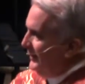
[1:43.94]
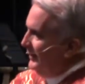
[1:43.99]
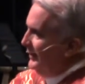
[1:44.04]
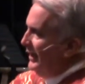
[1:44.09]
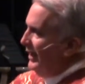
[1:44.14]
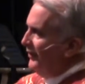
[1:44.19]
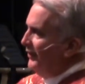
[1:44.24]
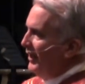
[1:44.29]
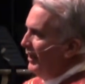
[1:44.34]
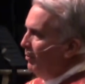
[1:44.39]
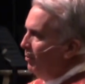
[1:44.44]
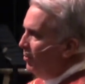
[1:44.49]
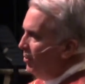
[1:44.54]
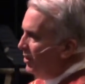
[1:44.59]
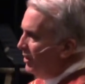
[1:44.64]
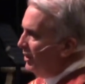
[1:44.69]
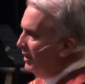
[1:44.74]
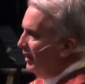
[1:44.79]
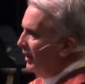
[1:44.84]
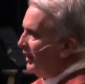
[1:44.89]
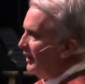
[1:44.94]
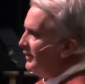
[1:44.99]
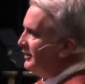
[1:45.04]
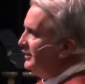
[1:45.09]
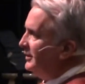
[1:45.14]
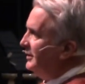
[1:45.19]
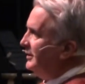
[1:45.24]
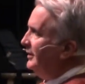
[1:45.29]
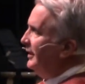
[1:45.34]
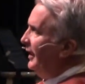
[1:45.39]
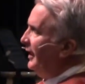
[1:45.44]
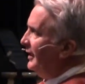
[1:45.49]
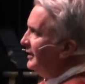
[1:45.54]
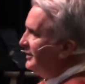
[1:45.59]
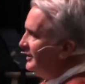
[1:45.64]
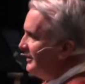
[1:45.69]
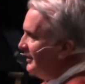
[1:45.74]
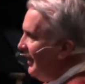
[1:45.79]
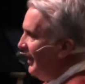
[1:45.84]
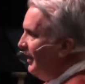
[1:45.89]
Now that works,
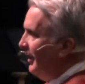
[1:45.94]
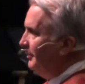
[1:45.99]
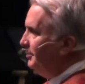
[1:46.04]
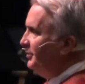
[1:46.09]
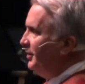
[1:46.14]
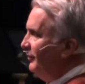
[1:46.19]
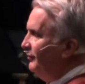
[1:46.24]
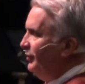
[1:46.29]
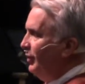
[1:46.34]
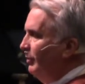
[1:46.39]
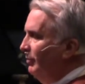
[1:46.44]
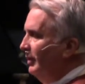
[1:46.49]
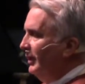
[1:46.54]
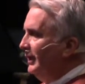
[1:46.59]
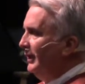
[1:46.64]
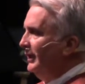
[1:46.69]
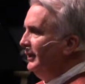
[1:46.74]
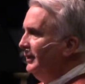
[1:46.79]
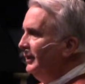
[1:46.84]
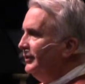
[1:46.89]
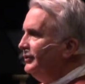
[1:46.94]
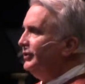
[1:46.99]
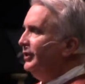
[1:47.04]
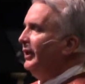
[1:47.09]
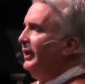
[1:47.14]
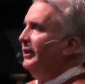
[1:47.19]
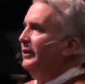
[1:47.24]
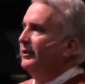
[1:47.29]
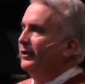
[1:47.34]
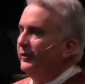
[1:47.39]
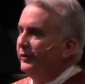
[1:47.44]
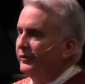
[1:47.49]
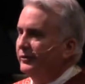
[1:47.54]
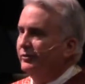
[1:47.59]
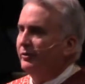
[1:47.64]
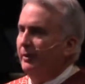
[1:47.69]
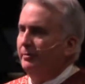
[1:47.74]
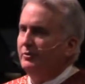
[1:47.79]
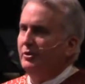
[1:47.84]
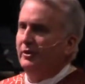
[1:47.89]
except if you're really listening to the
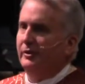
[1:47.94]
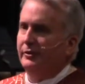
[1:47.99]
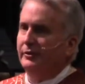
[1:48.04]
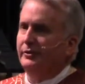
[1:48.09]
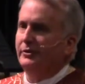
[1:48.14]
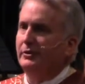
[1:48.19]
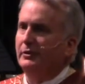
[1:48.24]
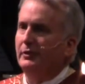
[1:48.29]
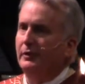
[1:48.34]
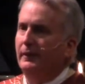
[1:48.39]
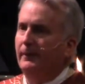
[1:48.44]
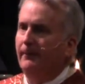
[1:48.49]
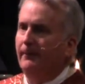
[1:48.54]
scriptures